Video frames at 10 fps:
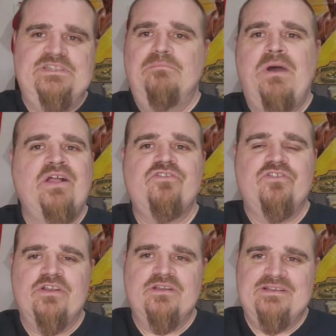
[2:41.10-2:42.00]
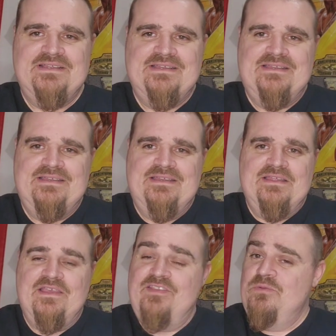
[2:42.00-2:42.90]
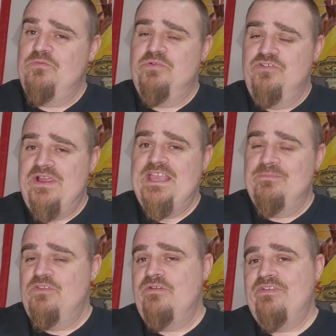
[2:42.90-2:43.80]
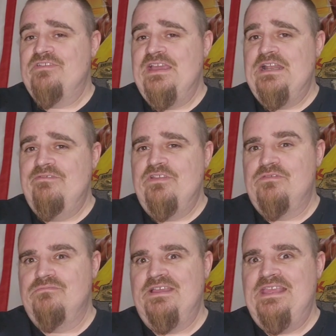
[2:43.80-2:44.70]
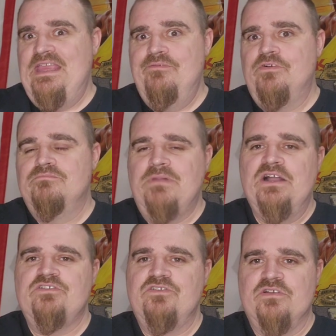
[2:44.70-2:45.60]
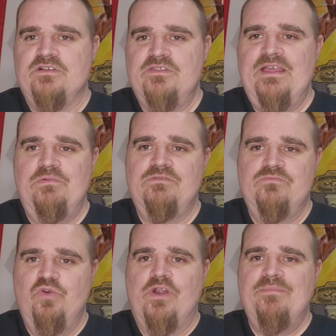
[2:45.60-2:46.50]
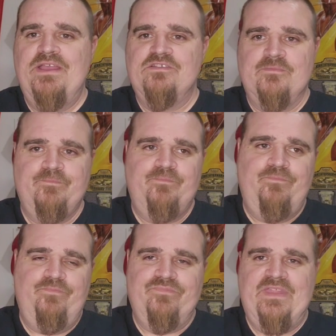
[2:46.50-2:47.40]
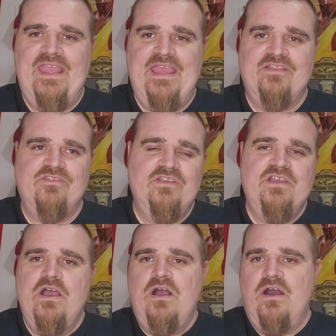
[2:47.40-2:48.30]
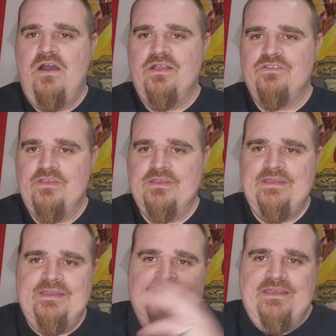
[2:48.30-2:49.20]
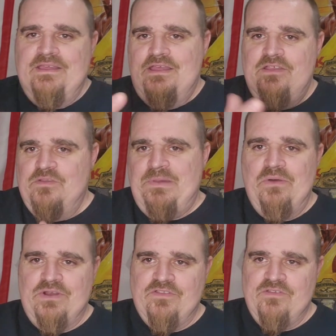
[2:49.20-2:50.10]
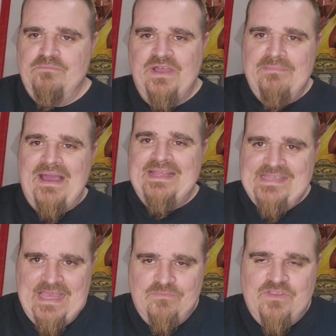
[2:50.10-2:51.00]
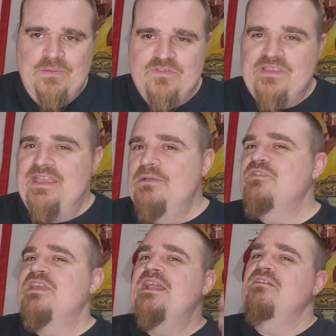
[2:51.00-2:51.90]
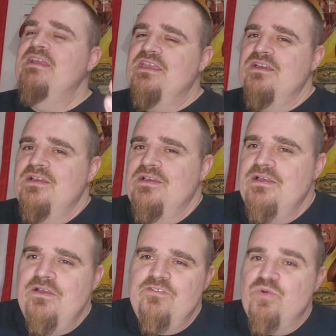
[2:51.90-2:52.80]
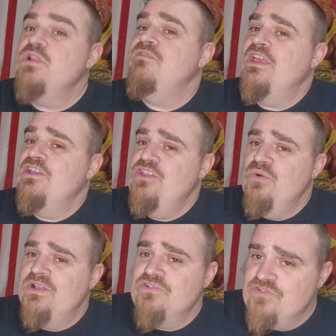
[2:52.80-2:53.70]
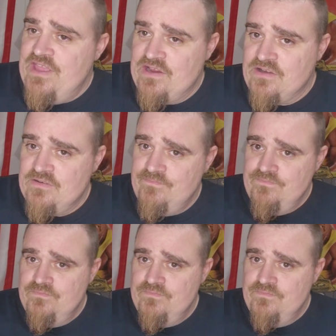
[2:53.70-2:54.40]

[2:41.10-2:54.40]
monster, because he was portraying himself as kind of this, like, evil monster that would torment and haunt his opponents and play mind games. It was kind of like, sort of like a new Undertaker.